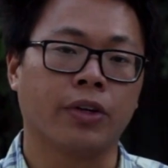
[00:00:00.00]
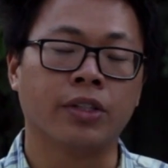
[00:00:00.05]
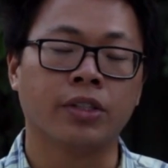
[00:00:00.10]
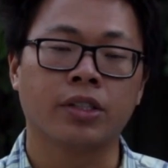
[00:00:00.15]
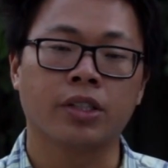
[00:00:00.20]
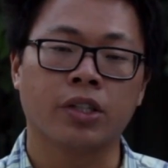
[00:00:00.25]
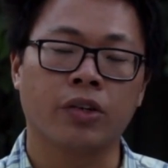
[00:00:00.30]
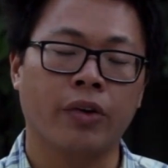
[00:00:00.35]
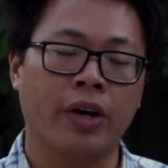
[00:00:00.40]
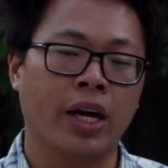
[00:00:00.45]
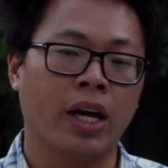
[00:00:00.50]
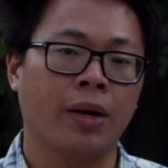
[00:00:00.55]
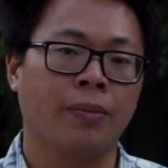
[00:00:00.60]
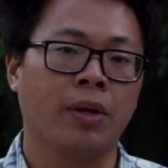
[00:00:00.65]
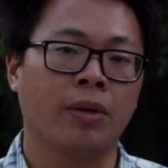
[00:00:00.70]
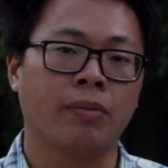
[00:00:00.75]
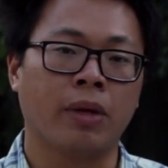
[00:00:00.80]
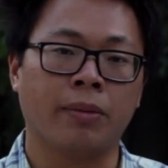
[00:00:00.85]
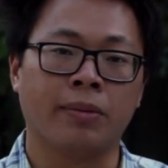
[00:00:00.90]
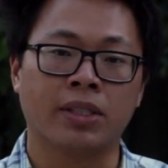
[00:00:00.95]
for Instagram
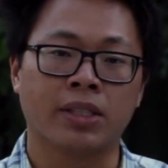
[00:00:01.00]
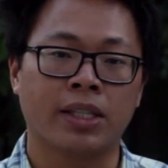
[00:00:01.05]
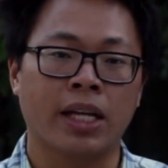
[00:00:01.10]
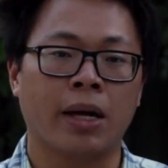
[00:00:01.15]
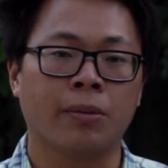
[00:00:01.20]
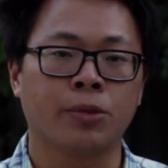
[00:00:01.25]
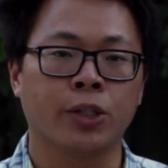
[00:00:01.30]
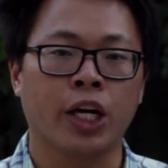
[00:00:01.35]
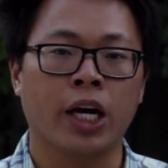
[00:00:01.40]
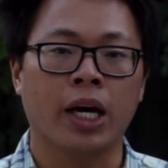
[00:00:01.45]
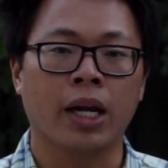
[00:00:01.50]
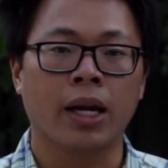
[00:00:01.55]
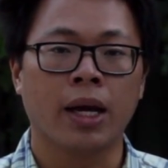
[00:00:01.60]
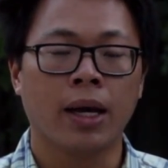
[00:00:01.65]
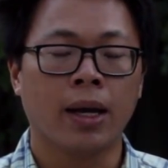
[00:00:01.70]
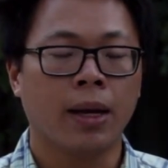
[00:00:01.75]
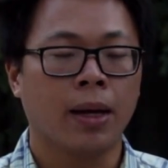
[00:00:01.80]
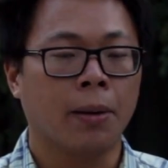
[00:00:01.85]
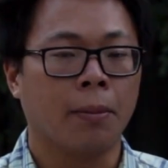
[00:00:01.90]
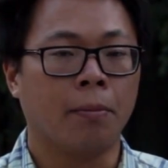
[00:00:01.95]
and maybe Snapchat.
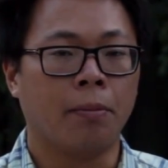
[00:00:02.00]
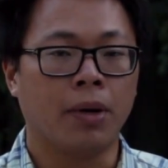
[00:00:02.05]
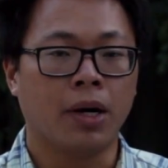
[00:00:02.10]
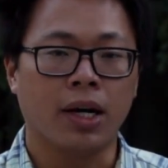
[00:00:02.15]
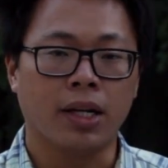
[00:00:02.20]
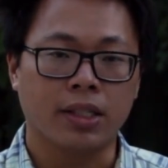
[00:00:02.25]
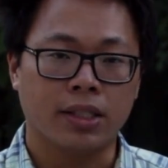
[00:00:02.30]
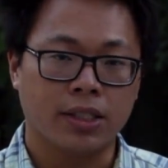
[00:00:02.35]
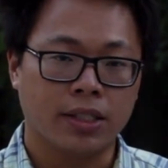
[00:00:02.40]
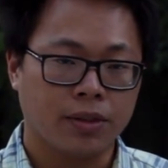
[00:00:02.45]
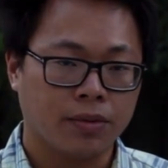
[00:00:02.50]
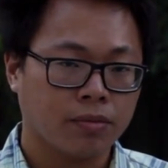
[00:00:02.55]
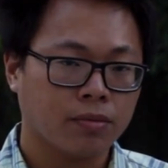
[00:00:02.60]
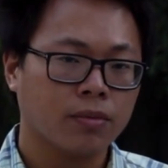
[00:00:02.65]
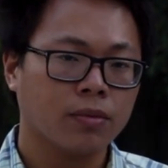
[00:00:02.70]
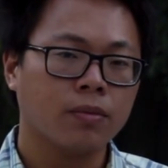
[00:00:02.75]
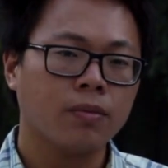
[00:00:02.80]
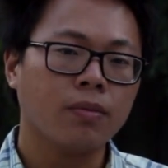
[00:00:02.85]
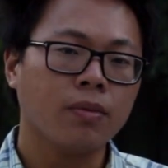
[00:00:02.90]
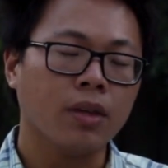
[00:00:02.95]
But
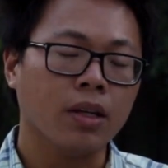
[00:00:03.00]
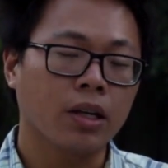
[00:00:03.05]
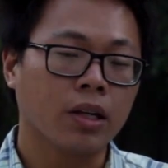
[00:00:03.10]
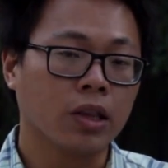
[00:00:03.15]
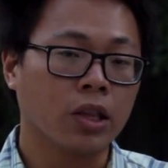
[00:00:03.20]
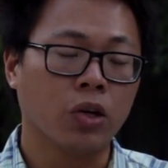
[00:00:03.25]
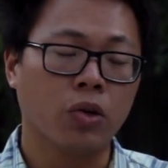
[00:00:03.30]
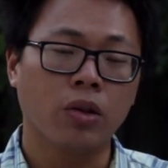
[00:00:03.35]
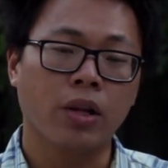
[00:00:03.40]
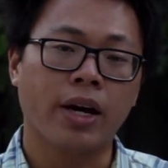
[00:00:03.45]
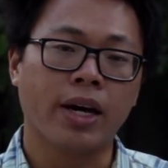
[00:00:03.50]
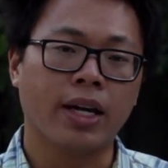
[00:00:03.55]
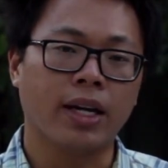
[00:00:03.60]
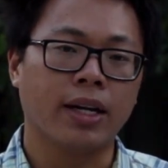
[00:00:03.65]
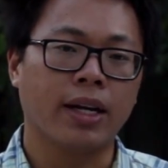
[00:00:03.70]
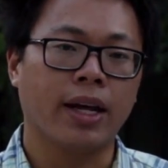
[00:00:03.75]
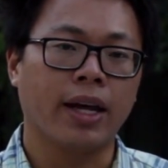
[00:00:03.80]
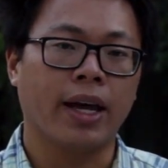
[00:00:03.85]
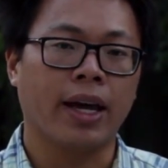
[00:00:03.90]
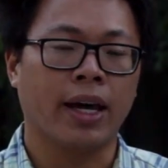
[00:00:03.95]
low light
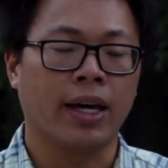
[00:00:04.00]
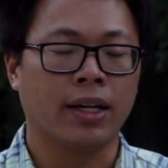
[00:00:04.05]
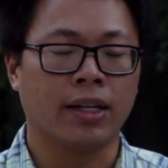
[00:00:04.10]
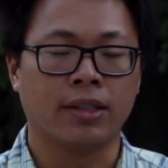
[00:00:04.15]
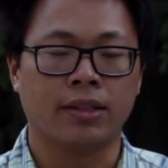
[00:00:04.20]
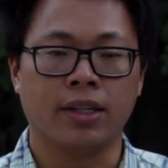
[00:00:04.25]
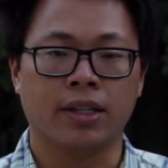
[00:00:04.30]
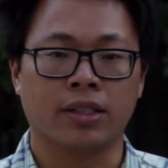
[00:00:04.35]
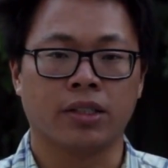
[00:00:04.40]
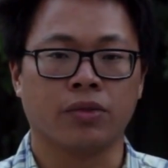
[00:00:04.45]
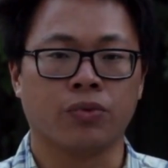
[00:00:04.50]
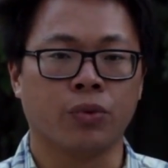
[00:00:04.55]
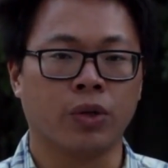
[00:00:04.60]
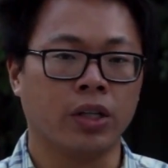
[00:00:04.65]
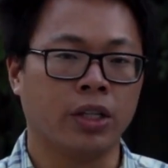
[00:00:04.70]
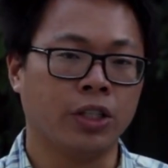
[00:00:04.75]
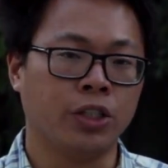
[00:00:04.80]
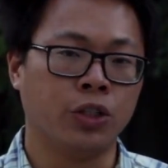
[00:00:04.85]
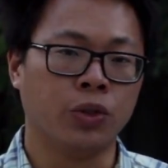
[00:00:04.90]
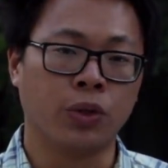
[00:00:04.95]
and it doesn't
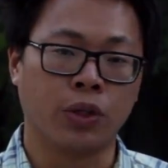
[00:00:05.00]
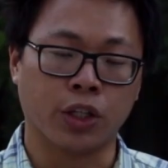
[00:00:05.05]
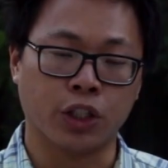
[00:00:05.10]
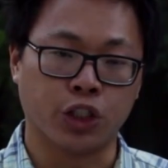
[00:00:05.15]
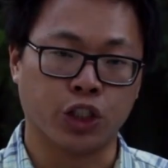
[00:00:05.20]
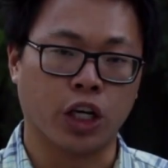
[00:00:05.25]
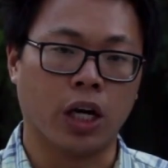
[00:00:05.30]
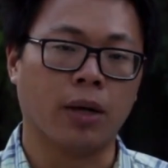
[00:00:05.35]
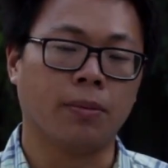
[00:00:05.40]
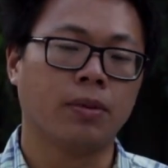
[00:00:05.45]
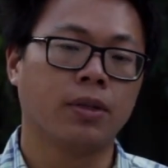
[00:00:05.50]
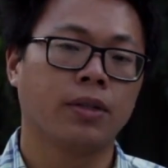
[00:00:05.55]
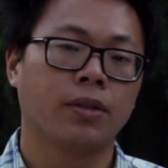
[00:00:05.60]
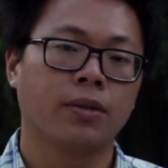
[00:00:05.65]
really do a good job.